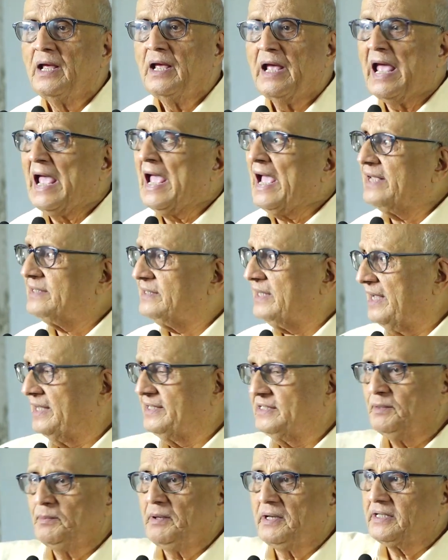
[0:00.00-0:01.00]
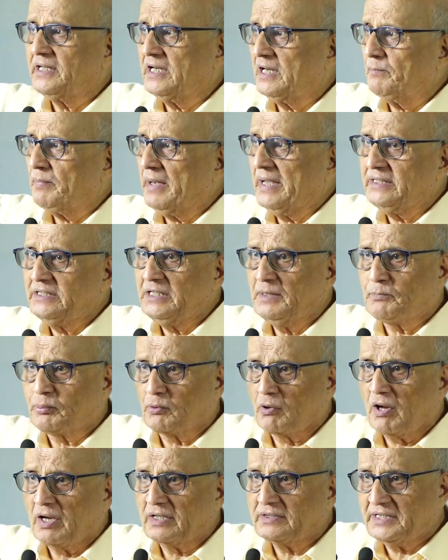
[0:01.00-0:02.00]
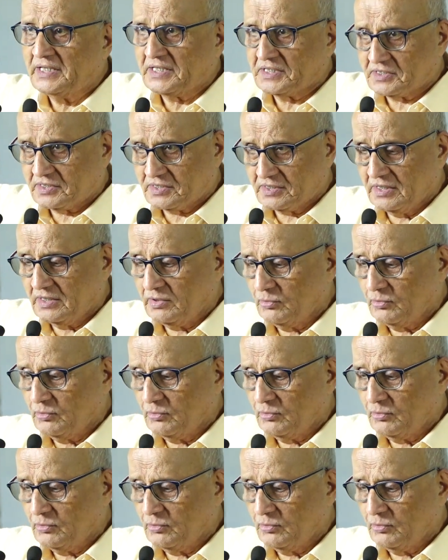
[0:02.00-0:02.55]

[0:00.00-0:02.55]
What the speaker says: as exhibited by the projects